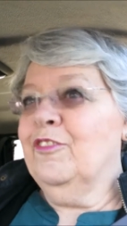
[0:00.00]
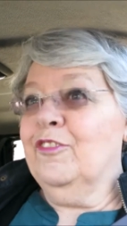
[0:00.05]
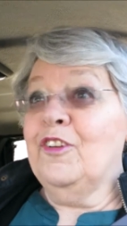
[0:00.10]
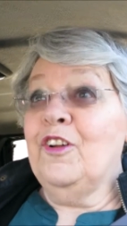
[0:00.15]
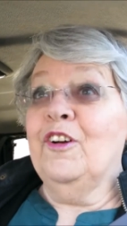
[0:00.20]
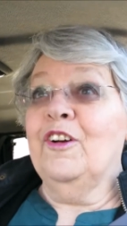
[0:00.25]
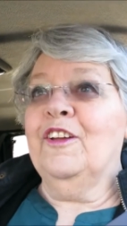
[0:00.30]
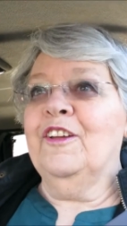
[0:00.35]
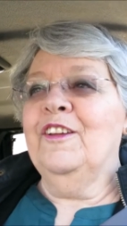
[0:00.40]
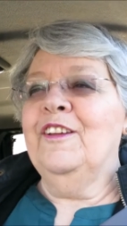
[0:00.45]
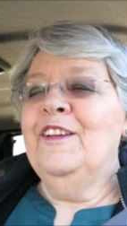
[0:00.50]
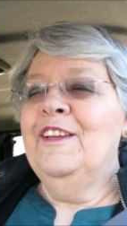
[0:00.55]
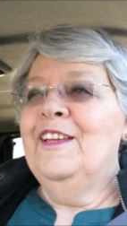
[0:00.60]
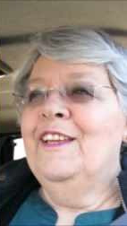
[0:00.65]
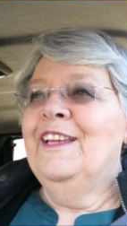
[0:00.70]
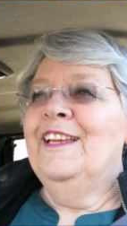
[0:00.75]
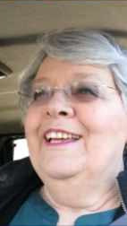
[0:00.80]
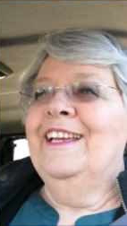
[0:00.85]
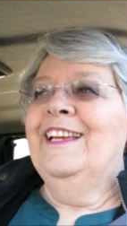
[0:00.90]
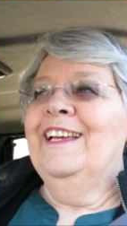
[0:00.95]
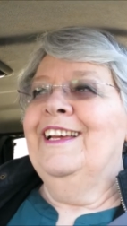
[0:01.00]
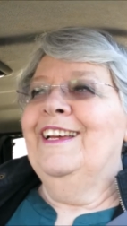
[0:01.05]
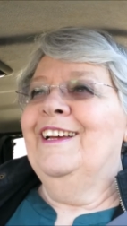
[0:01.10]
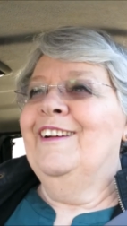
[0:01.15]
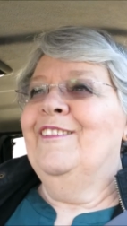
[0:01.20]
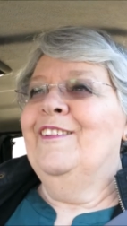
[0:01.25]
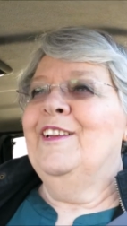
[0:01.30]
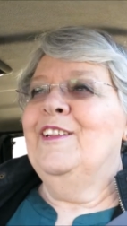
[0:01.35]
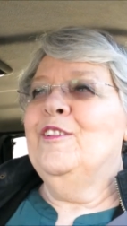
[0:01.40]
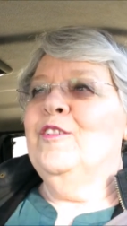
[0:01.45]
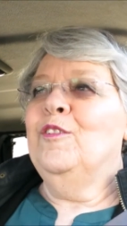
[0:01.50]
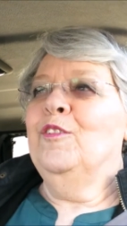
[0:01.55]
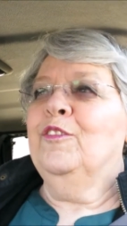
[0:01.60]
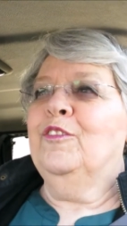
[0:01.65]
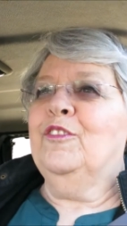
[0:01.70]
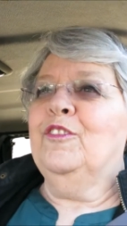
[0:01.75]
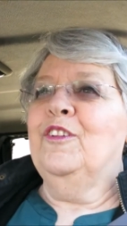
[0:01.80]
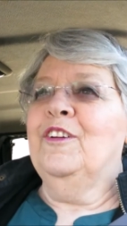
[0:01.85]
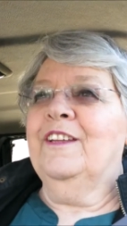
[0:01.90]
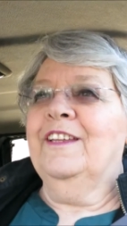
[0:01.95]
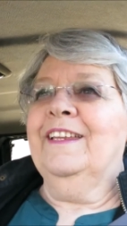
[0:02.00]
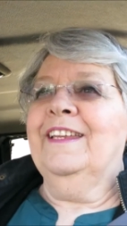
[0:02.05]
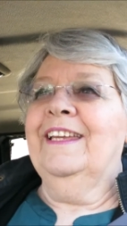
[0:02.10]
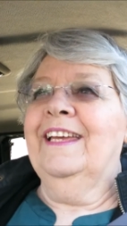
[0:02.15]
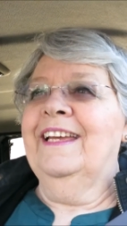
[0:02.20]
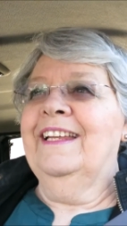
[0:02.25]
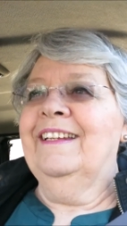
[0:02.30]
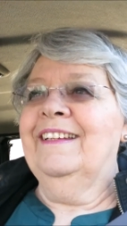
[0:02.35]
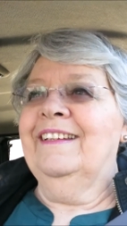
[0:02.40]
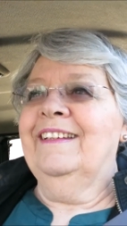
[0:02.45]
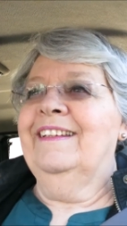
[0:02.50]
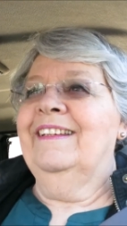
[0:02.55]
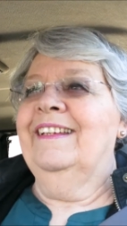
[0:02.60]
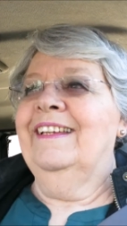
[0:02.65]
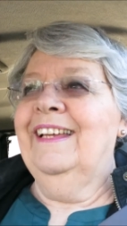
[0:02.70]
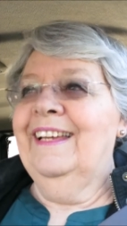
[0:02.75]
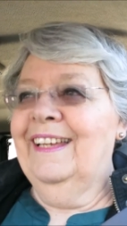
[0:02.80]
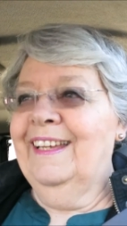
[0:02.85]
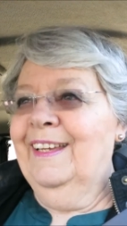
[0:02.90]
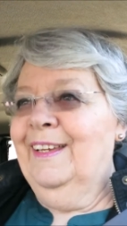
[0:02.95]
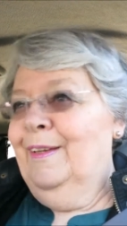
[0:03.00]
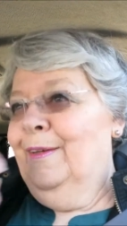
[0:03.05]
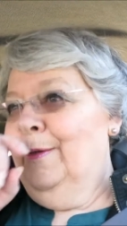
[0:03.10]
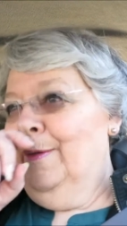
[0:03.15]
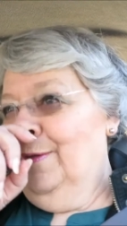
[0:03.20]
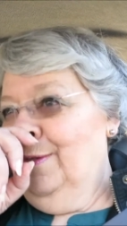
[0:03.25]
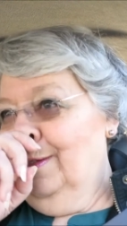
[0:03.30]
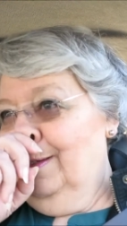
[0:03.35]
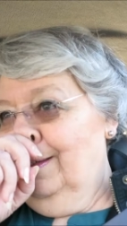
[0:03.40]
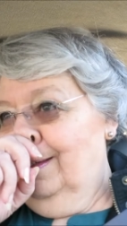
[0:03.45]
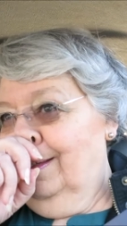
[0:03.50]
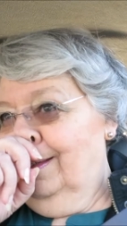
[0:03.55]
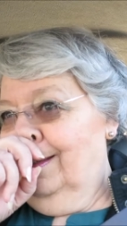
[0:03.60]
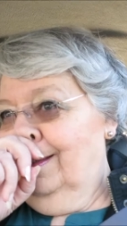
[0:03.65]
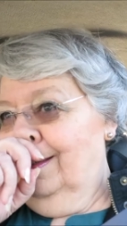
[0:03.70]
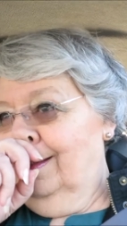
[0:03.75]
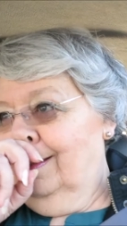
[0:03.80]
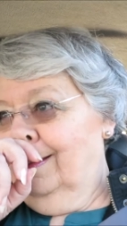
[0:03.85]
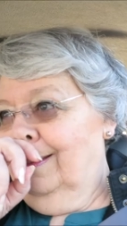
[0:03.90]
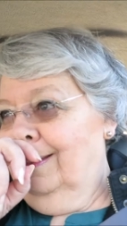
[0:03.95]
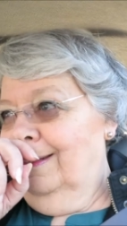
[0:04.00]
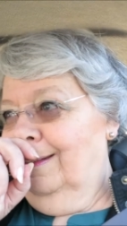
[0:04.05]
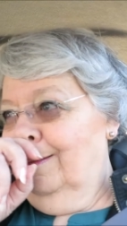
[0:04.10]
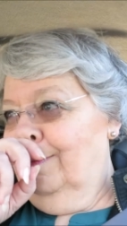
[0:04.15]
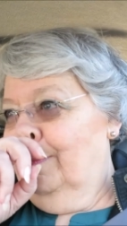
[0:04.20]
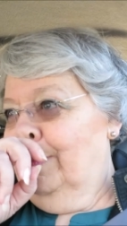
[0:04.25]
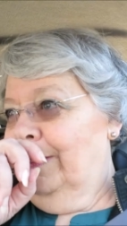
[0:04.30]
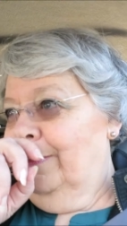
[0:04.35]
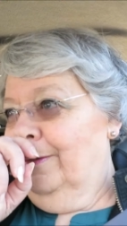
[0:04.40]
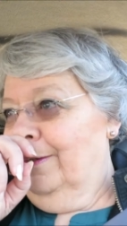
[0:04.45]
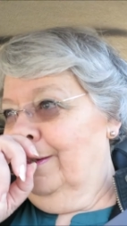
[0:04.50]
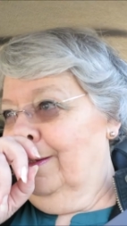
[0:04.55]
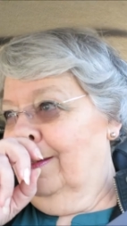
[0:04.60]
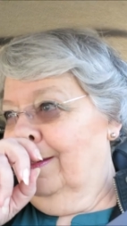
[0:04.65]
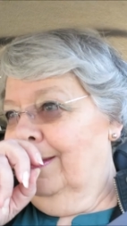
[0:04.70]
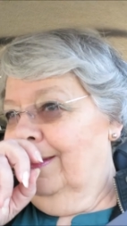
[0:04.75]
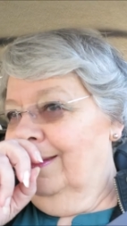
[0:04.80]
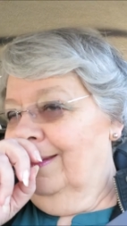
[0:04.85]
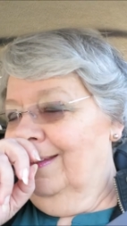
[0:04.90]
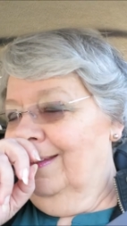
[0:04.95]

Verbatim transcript: stock uh, what do you call stock in Canada uh, in America